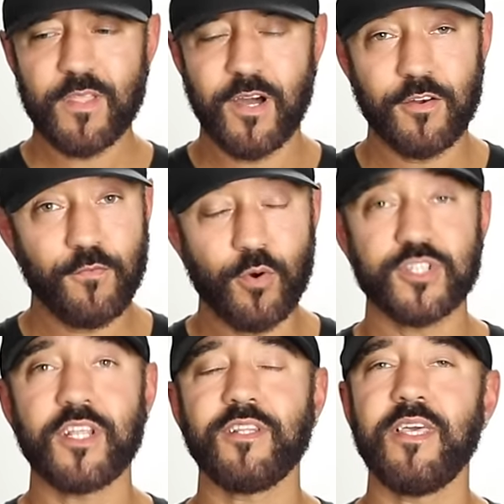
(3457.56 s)

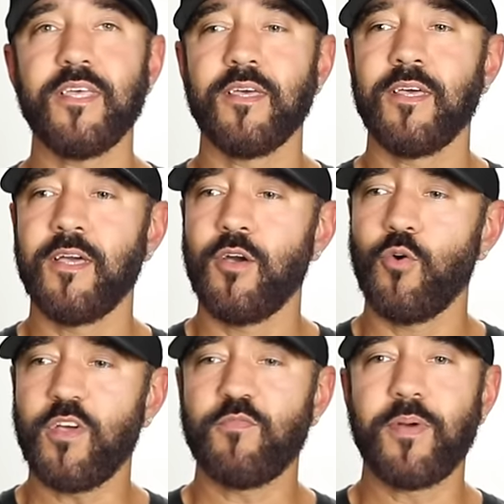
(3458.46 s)
unfortunately,
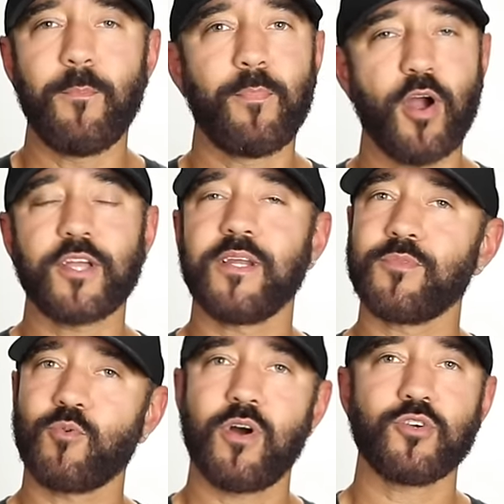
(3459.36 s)
we've been barking up
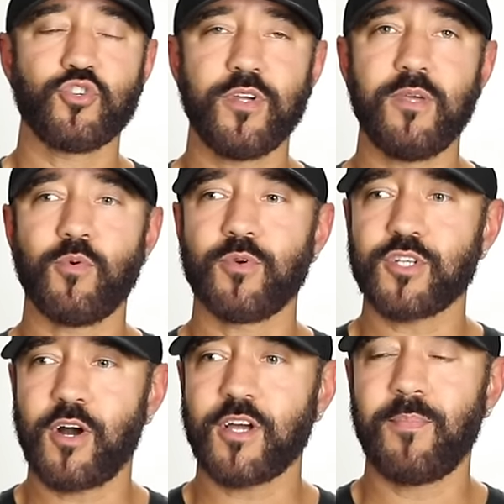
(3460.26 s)
the wrong tree when we're
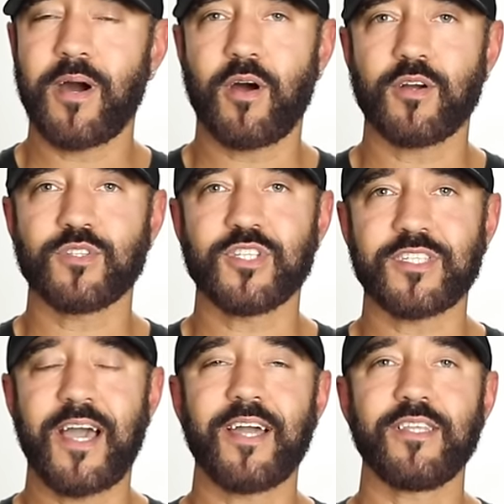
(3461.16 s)
talking about our
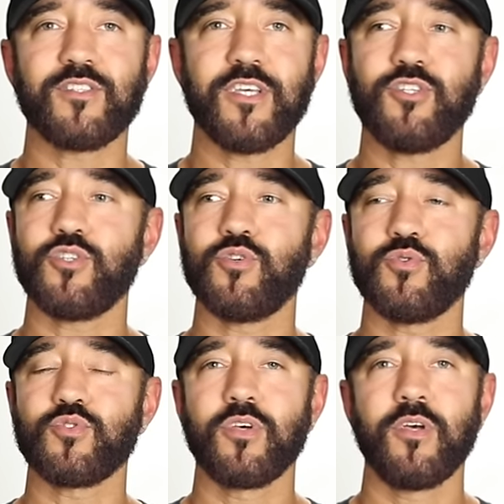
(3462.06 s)
society's
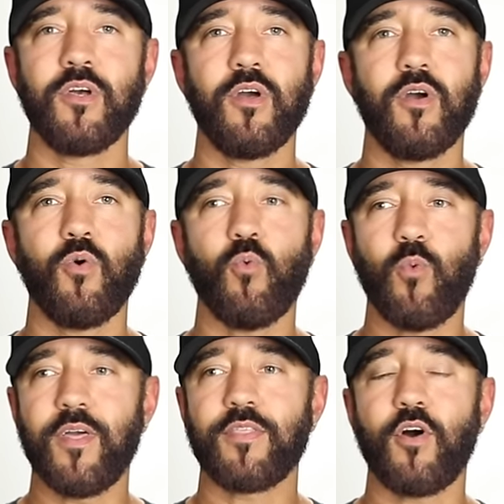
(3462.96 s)
issues
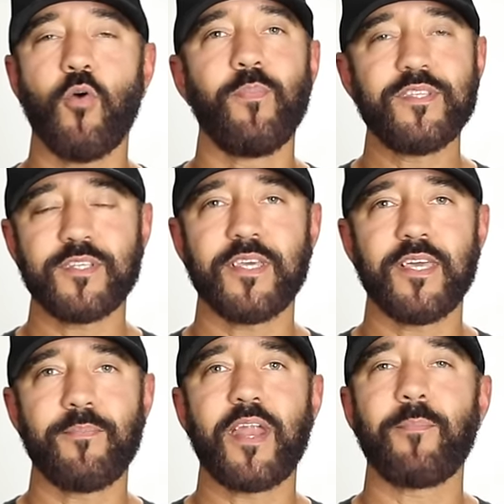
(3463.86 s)
with
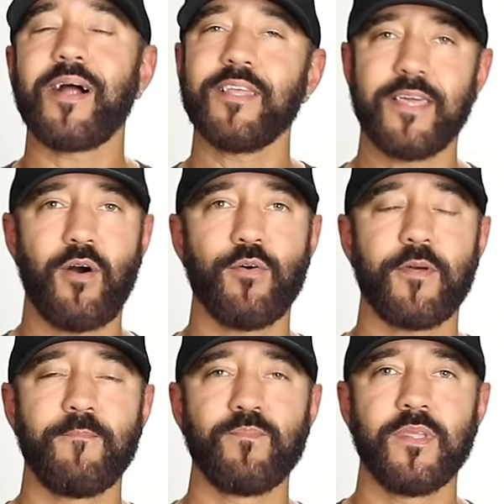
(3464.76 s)
obesity and metabolic health.